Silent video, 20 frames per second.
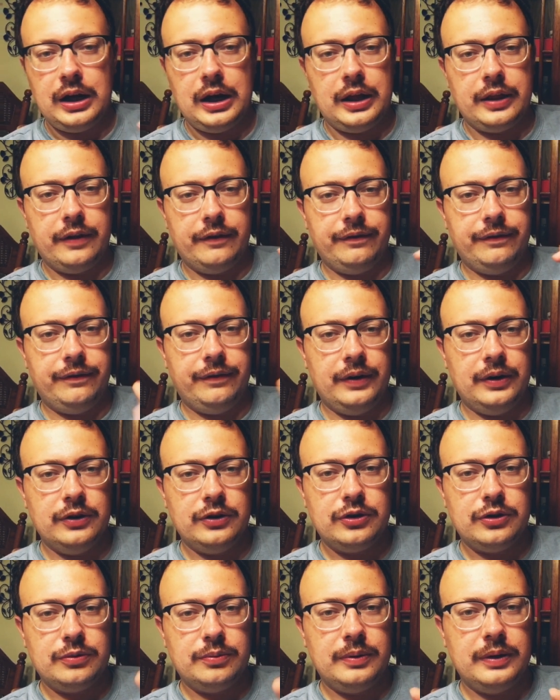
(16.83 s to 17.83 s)
The
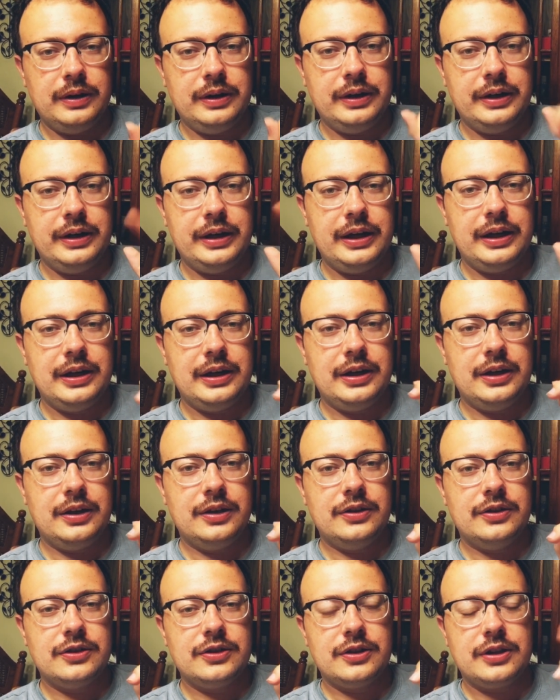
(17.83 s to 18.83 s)
first one
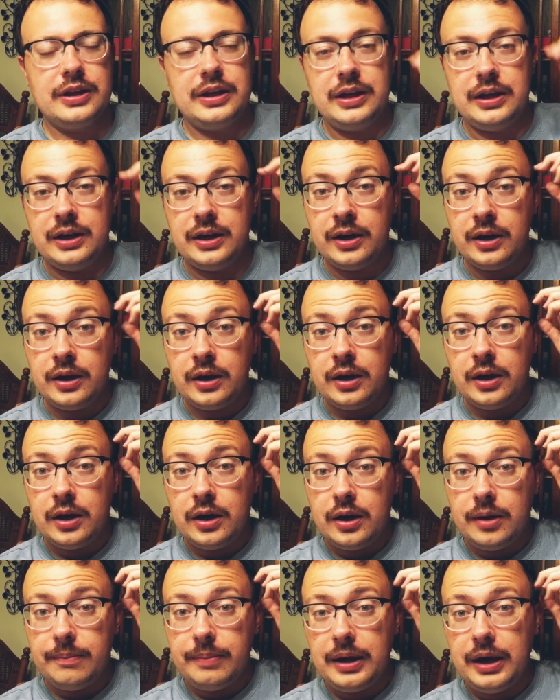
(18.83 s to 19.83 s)
is the
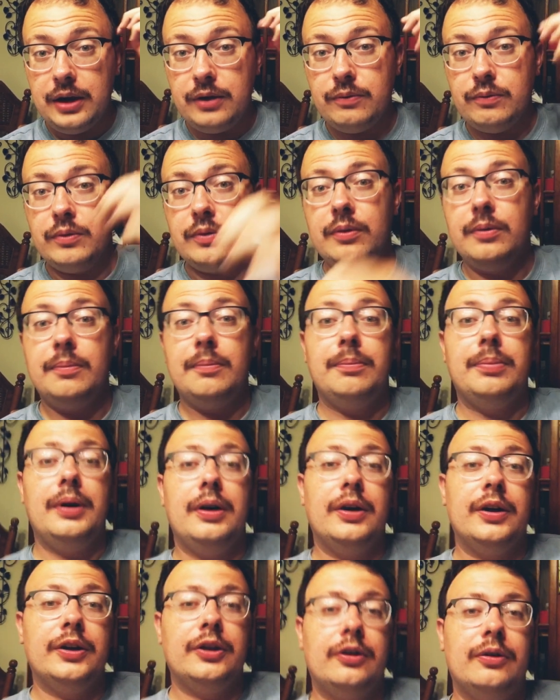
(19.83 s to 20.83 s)
Pate Room
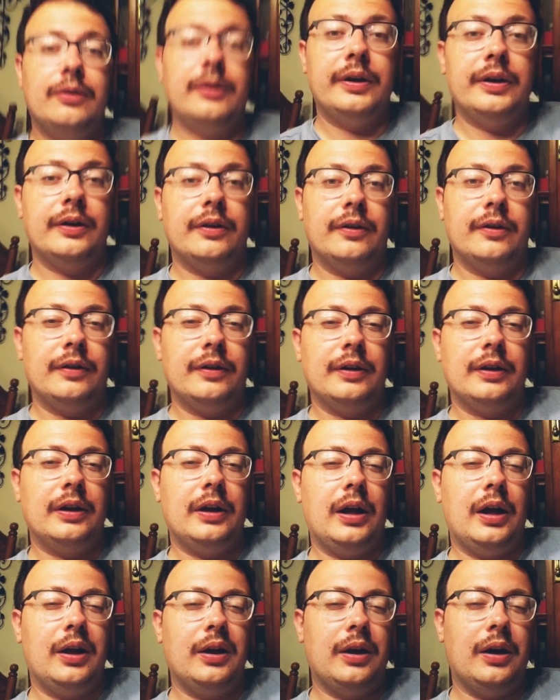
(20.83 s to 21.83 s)
Bar and Grill.
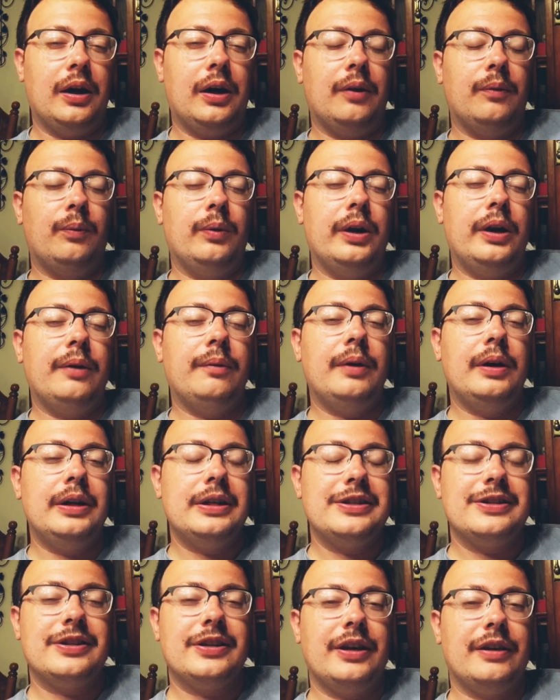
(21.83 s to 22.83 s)
What I want to
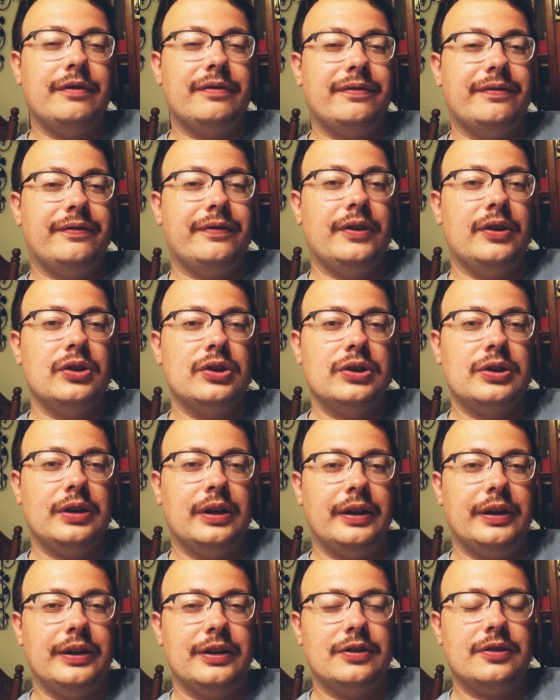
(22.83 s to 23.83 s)
say first
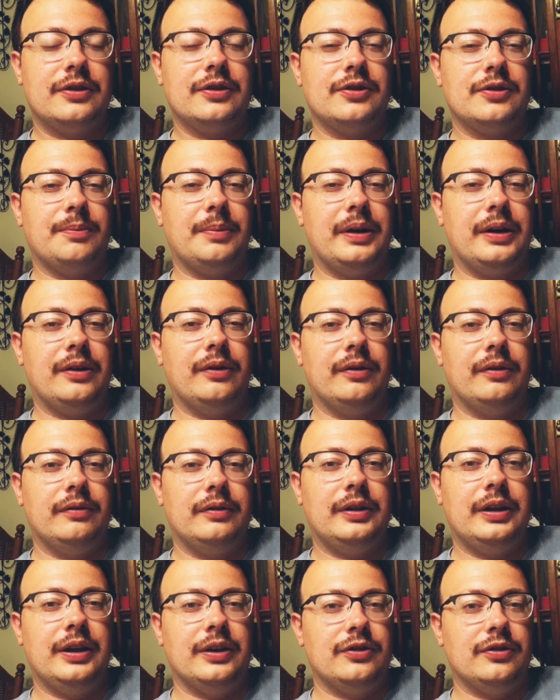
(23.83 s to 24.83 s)
on this, because it might go on a
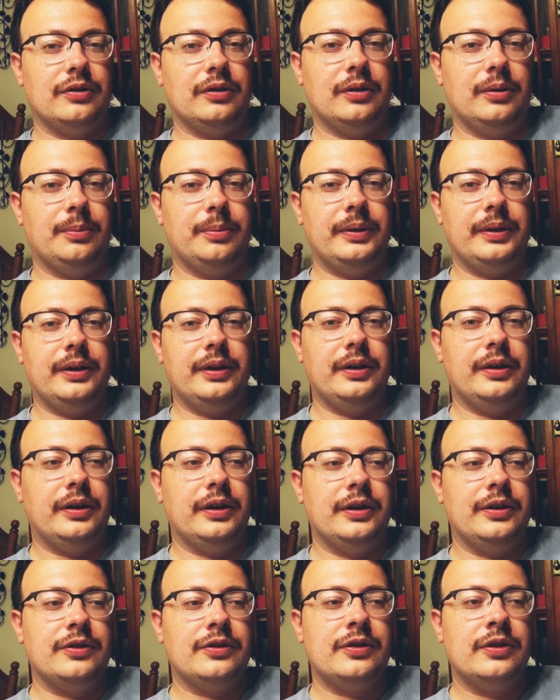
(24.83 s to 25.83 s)
tangent a little bit here,
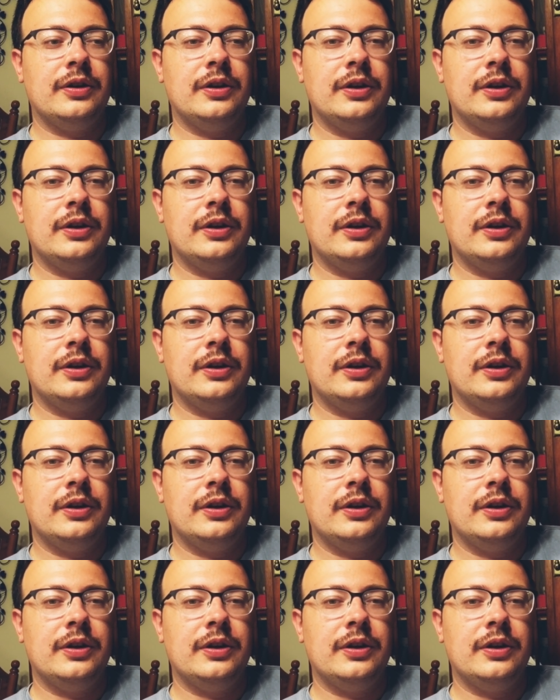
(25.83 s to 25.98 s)
is